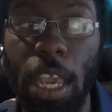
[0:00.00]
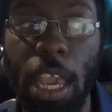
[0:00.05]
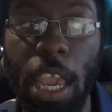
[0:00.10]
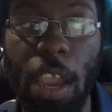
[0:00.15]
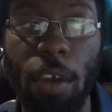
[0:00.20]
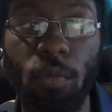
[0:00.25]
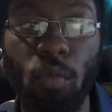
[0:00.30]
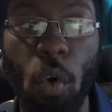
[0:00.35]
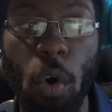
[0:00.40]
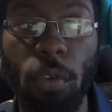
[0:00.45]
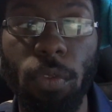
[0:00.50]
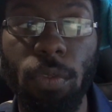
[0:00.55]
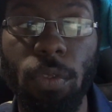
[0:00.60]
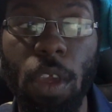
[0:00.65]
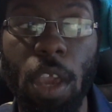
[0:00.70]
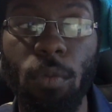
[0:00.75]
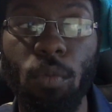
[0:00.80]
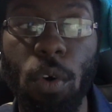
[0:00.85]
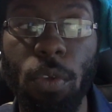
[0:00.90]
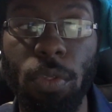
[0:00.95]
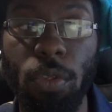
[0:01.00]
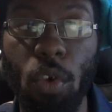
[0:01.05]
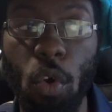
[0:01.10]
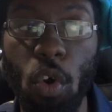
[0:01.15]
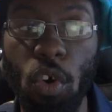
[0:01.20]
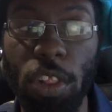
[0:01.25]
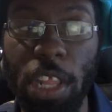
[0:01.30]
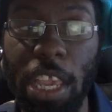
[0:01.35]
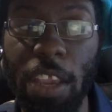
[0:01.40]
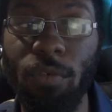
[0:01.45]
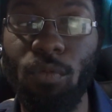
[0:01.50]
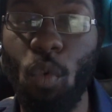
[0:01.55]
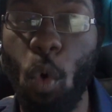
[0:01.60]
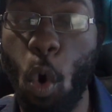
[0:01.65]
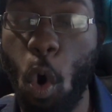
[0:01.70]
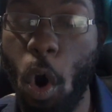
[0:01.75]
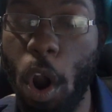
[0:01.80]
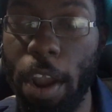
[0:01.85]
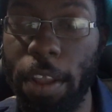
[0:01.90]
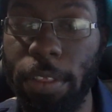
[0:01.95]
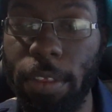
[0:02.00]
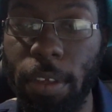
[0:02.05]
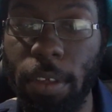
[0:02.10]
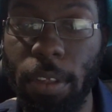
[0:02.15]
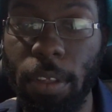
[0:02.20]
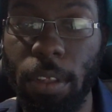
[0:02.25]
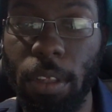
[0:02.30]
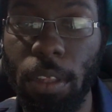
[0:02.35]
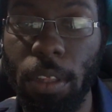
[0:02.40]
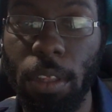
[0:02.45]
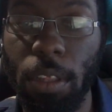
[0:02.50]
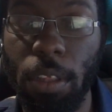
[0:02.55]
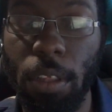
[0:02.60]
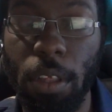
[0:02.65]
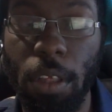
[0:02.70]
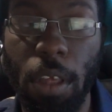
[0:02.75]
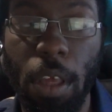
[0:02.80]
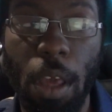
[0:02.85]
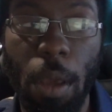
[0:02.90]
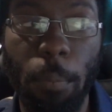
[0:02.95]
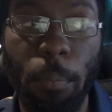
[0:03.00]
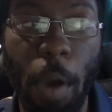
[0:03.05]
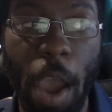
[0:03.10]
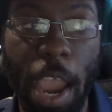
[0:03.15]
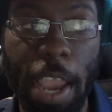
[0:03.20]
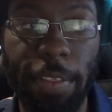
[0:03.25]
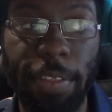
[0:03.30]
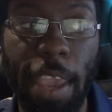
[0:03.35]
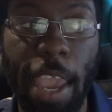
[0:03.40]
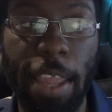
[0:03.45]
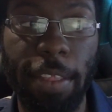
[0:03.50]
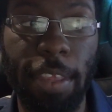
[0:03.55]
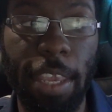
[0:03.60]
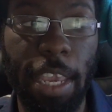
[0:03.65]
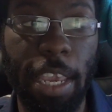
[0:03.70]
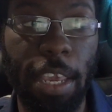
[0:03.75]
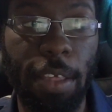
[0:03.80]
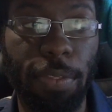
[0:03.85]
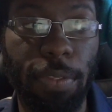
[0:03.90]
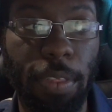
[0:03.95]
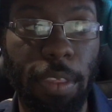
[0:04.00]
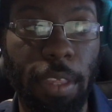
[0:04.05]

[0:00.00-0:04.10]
and was duly warned by attendees,